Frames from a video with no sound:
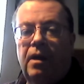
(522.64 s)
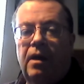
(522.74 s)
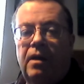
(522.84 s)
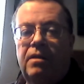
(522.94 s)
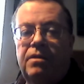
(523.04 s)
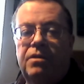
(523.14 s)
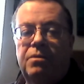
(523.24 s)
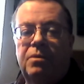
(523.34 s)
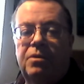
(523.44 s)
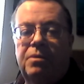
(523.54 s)
And this
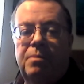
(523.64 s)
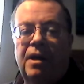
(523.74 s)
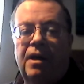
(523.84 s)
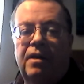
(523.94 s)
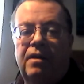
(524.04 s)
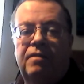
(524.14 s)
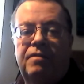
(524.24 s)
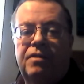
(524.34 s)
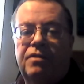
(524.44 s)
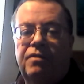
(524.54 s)
is what Japan have
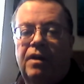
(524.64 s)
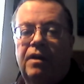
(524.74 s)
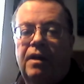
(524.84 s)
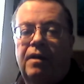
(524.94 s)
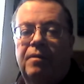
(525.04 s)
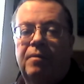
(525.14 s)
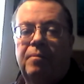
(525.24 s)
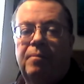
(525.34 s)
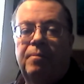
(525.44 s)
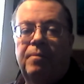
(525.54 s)
just found out.
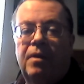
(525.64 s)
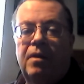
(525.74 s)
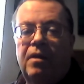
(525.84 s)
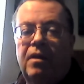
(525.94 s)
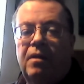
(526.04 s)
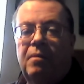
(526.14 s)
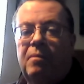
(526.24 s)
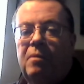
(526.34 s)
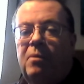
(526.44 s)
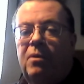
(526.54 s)

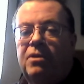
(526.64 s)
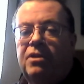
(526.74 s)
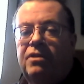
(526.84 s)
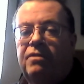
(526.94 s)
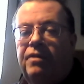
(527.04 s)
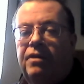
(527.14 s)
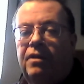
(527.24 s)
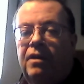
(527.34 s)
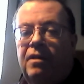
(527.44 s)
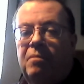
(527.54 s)
My apologies if you can
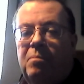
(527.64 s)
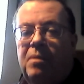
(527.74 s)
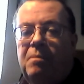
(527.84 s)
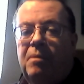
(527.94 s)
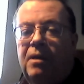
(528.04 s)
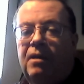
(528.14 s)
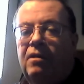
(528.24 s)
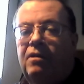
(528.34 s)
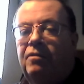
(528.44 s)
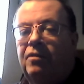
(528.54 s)
hear the beeping.
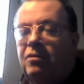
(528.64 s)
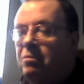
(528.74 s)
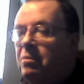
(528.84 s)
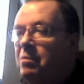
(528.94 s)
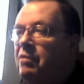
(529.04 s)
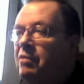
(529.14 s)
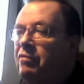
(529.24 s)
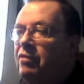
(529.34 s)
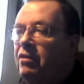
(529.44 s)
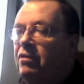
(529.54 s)
I forgot to put my
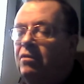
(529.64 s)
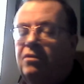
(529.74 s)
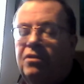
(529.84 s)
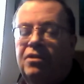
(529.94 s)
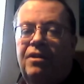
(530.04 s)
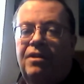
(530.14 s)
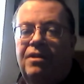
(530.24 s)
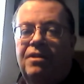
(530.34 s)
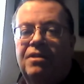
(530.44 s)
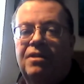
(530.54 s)
phone on
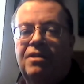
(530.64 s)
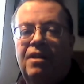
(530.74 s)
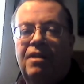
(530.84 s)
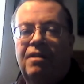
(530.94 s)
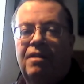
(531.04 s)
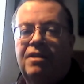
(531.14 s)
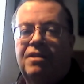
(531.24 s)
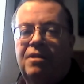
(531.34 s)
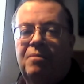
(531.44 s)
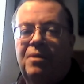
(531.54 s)
silence. That is
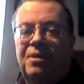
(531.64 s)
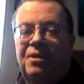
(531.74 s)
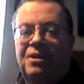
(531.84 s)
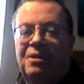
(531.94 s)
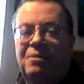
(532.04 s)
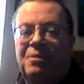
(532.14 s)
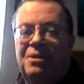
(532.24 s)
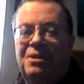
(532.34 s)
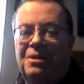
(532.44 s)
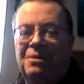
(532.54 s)
someone that I don't want
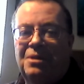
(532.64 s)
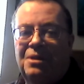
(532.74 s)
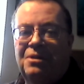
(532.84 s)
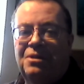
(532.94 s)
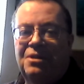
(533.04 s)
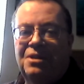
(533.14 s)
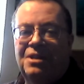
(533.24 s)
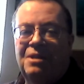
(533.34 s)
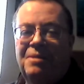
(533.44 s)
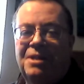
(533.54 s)
to talk to who's trying to
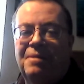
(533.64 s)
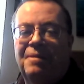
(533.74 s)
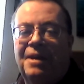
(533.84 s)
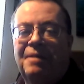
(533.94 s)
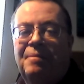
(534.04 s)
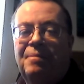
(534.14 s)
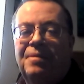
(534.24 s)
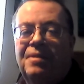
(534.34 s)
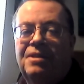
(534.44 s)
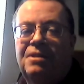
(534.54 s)
sell me something,
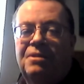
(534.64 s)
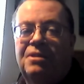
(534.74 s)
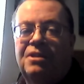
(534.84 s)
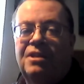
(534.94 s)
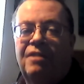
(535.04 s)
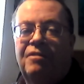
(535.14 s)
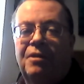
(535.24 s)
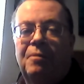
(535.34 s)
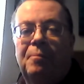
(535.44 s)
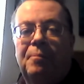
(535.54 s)
so I just left it.